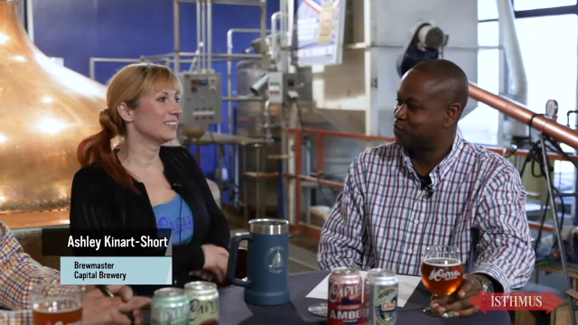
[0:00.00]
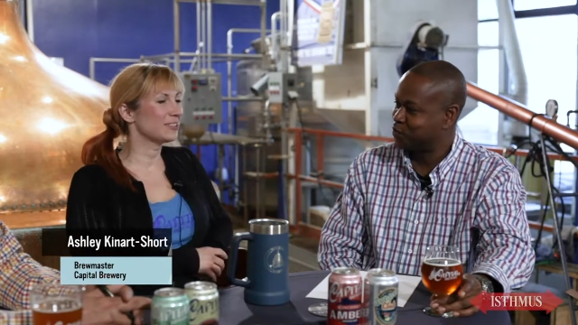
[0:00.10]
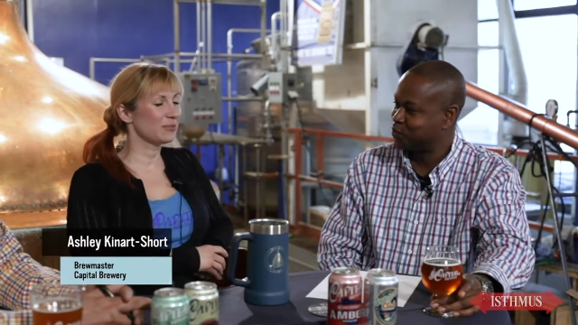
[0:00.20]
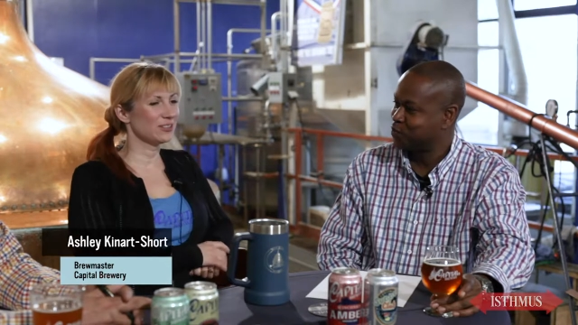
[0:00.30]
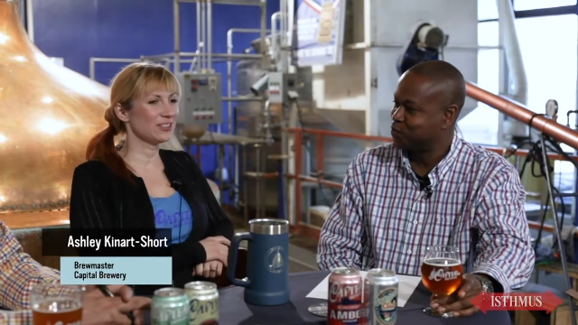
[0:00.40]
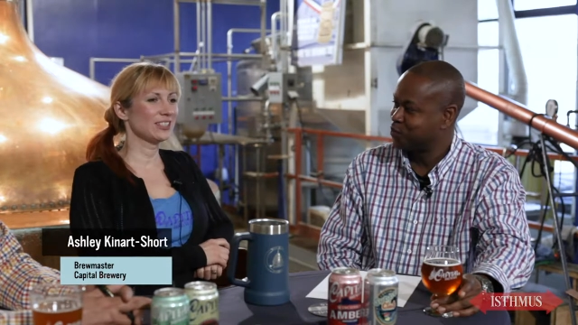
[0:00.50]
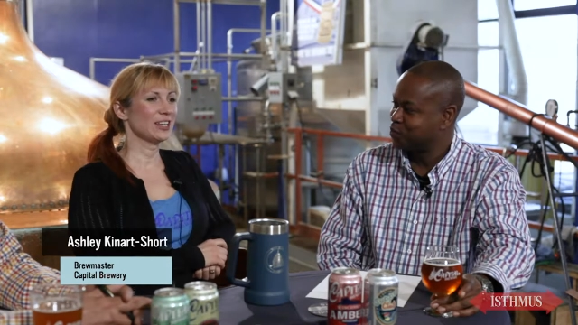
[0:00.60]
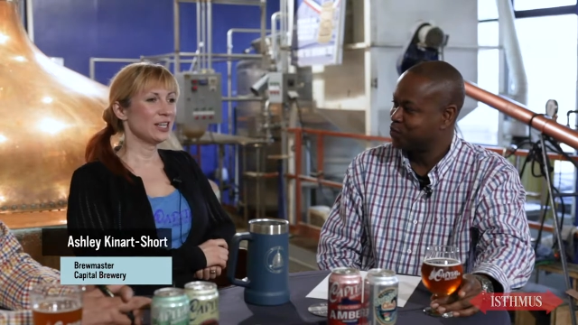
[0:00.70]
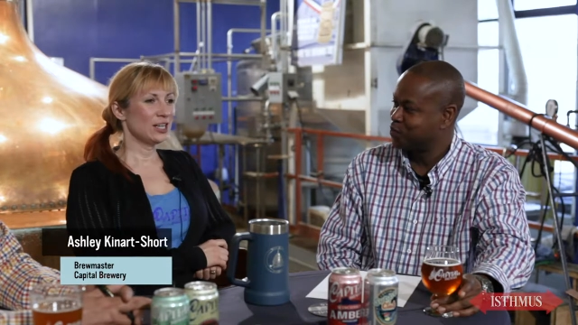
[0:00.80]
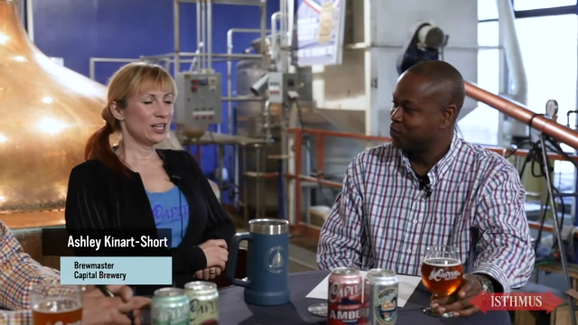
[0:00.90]
Speaker 1: And some of those
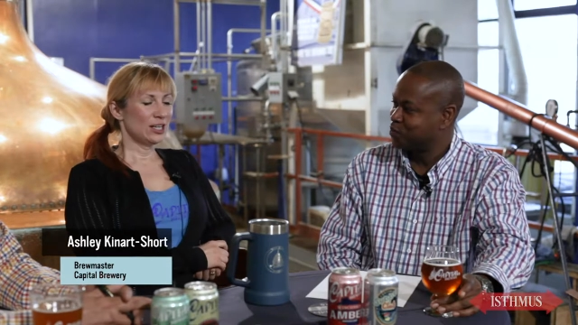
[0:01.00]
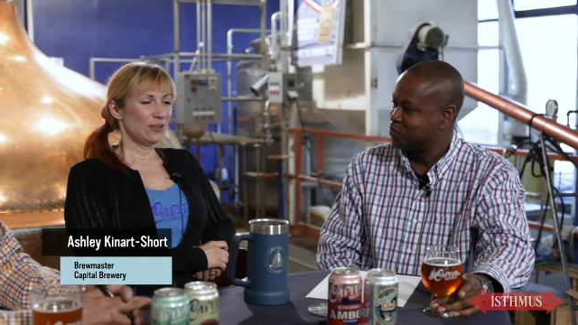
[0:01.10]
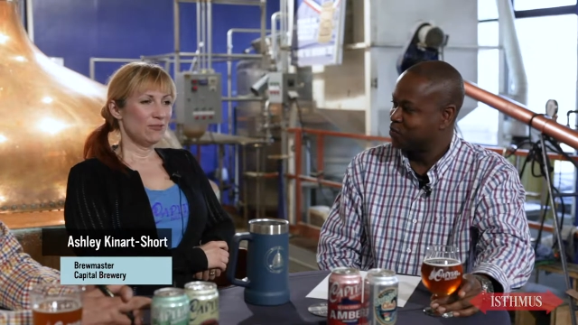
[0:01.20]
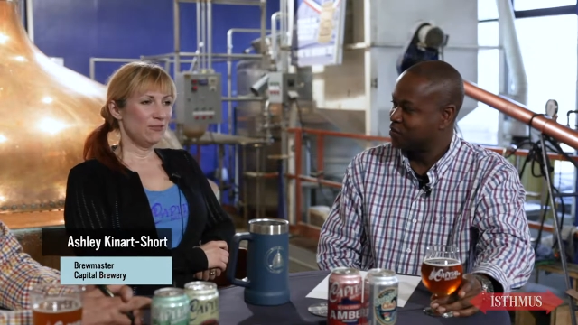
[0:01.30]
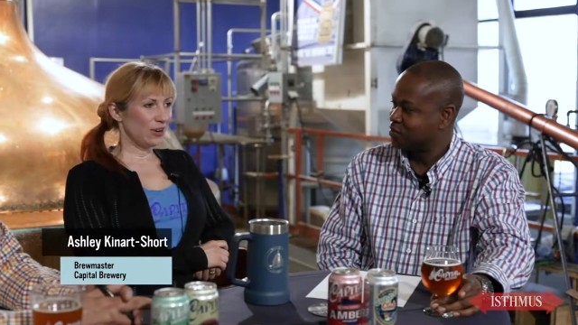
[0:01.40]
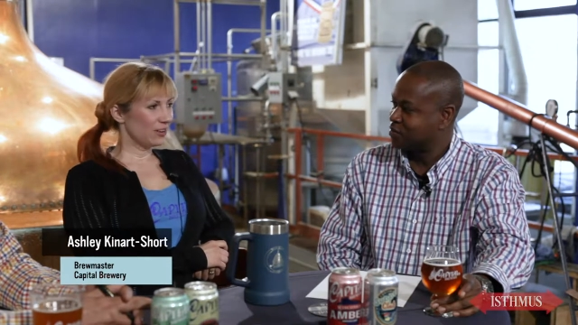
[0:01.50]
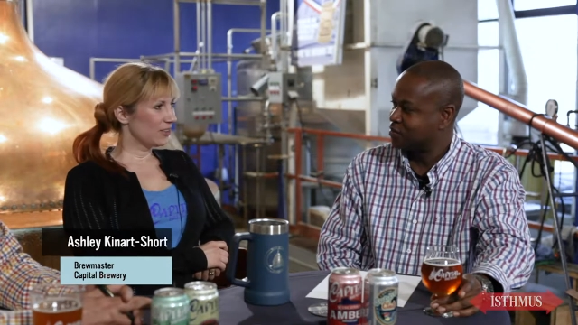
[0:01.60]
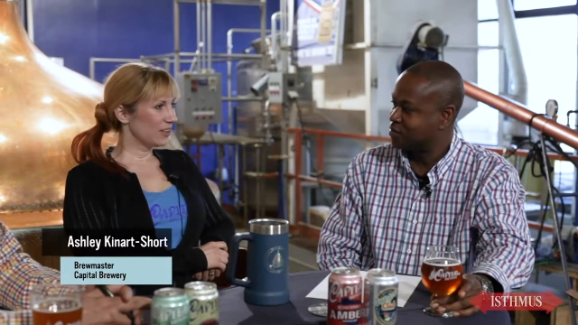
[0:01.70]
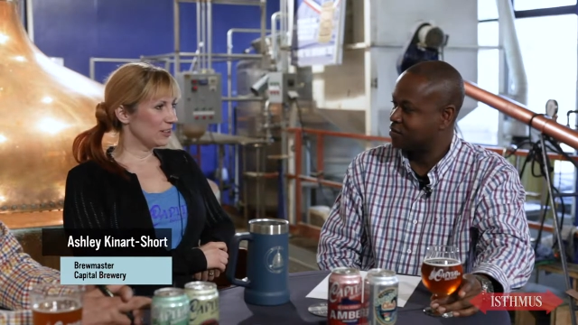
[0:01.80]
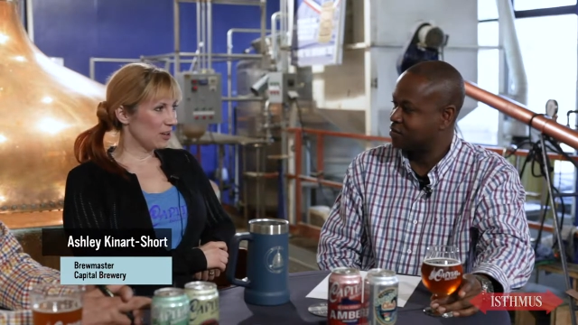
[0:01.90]
very,
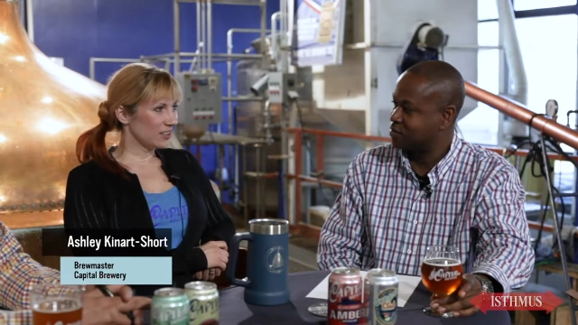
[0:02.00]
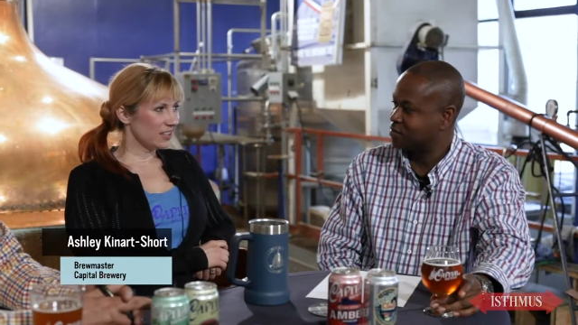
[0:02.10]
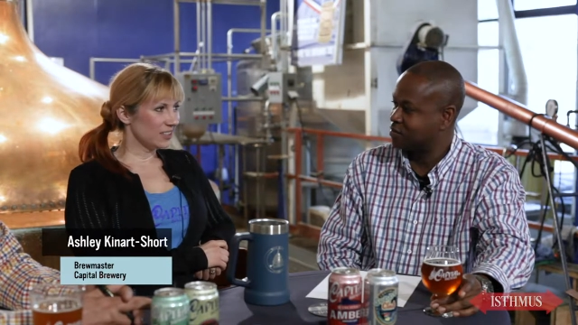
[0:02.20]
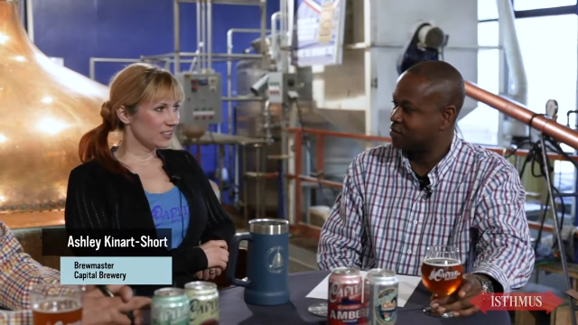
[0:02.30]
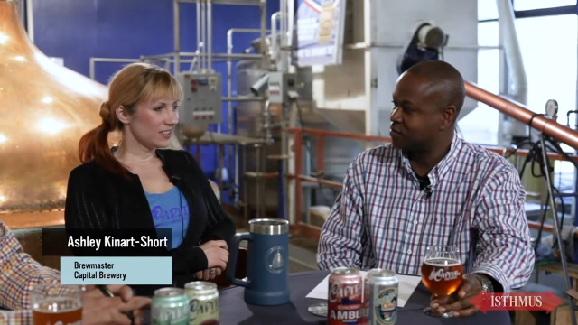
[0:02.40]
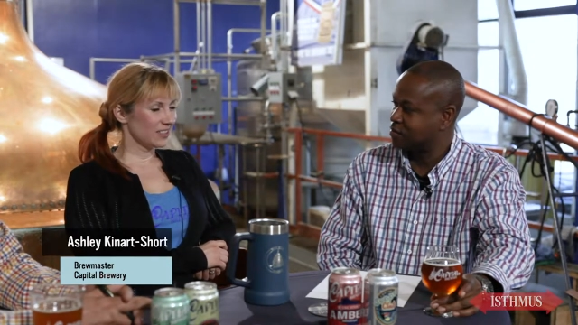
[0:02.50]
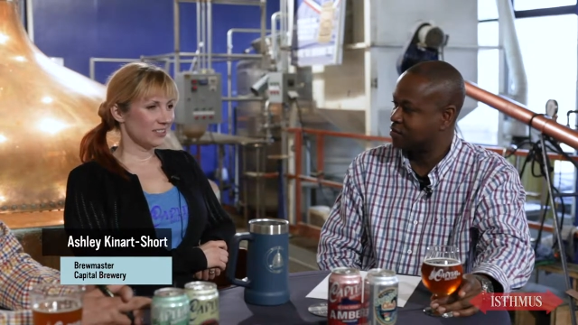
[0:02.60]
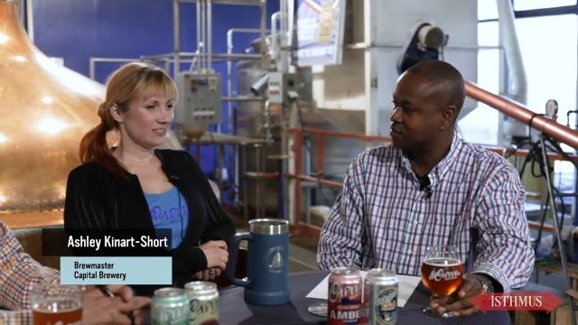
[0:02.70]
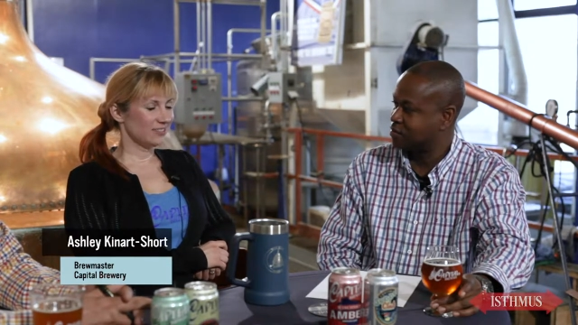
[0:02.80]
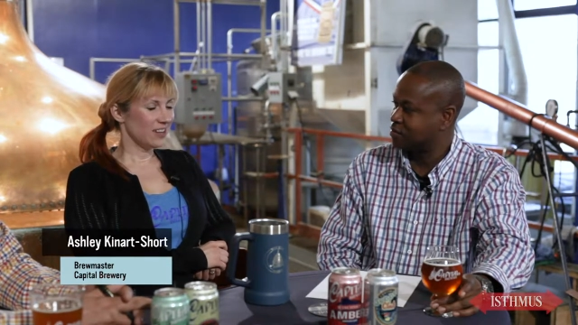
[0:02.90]
very long days
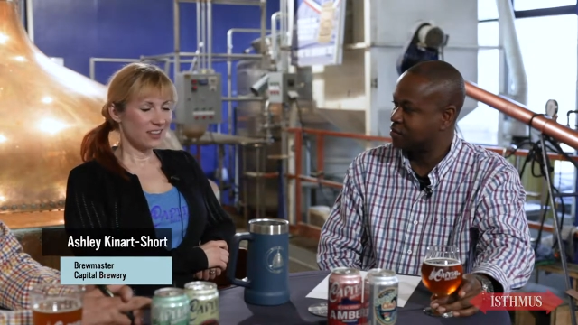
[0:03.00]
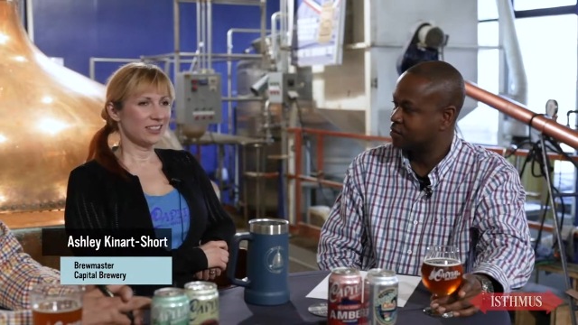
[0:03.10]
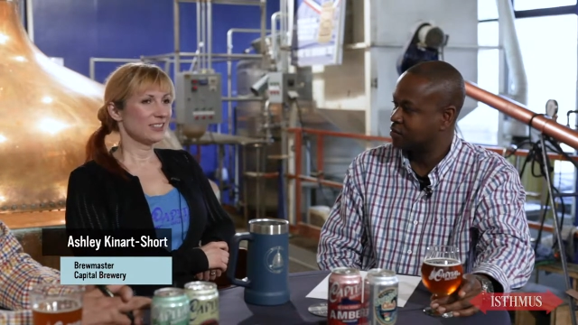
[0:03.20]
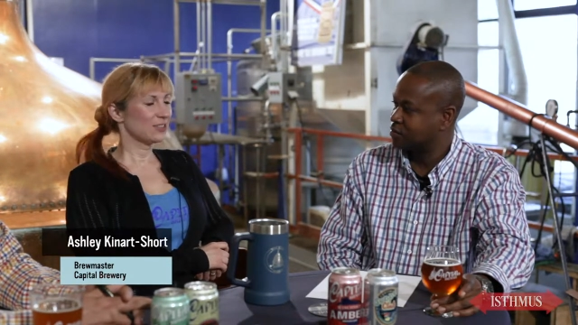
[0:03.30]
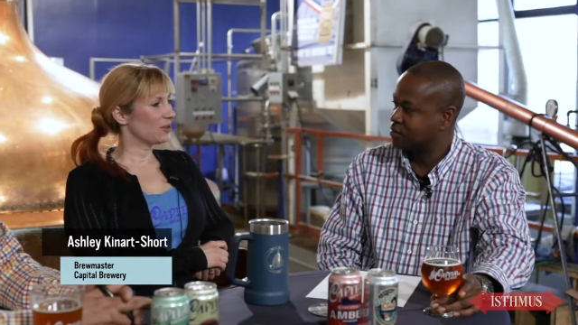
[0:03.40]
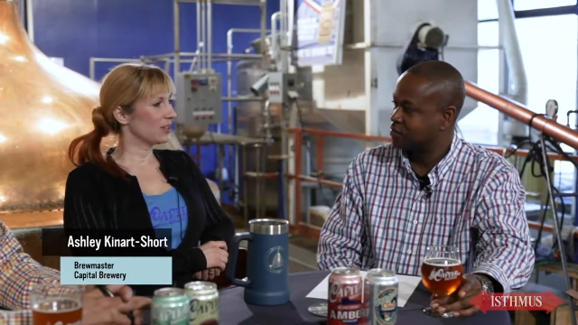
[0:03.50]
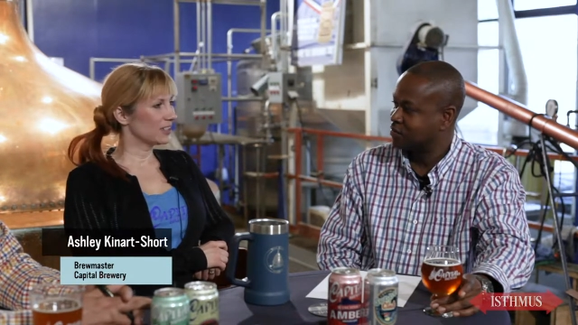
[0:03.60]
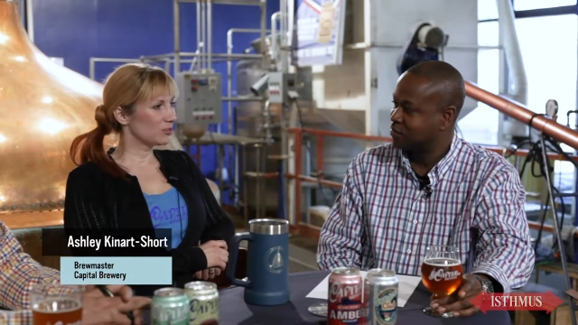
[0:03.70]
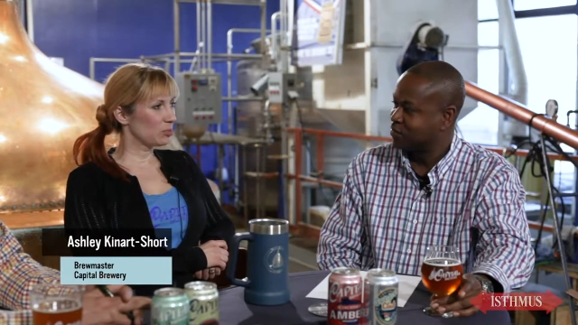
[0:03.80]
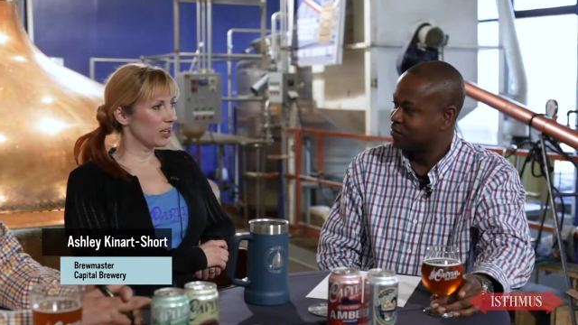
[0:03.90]
that nothing is going
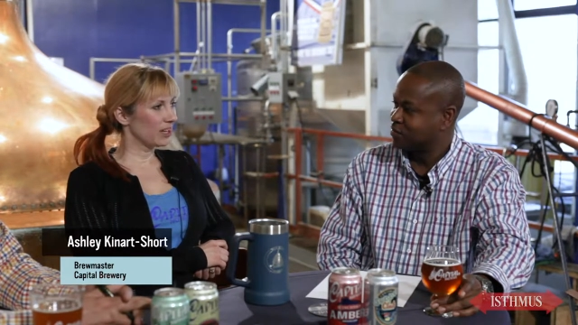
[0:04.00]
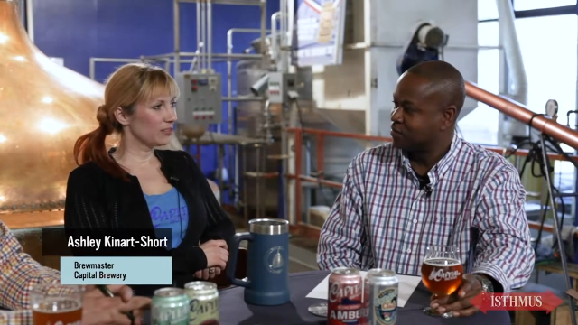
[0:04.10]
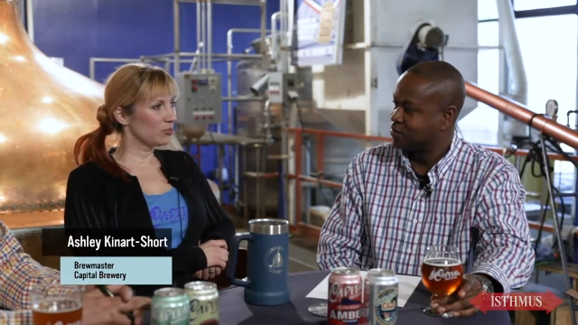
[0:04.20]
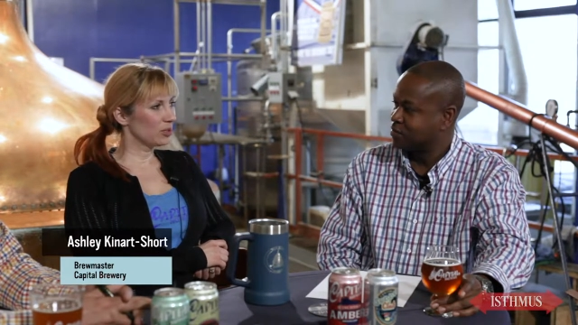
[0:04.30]
as planned,